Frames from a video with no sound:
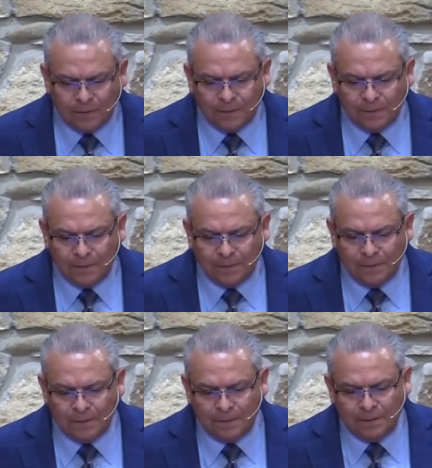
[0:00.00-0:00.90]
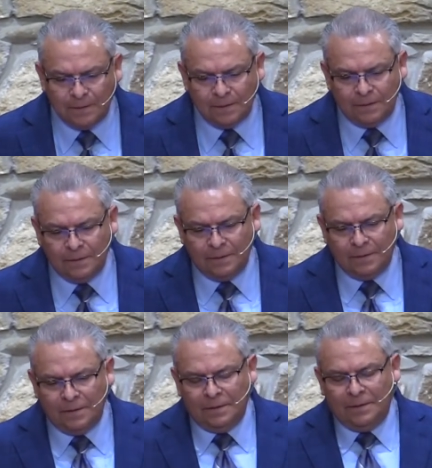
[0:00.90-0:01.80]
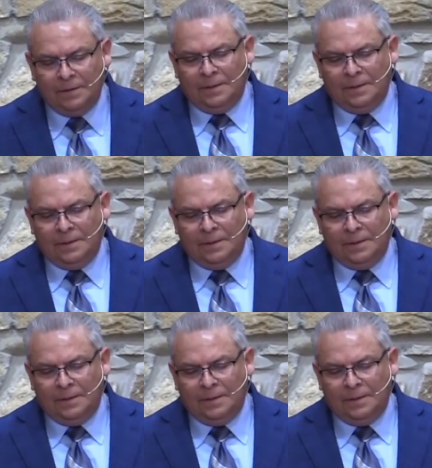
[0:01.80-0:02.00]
Nothing is said.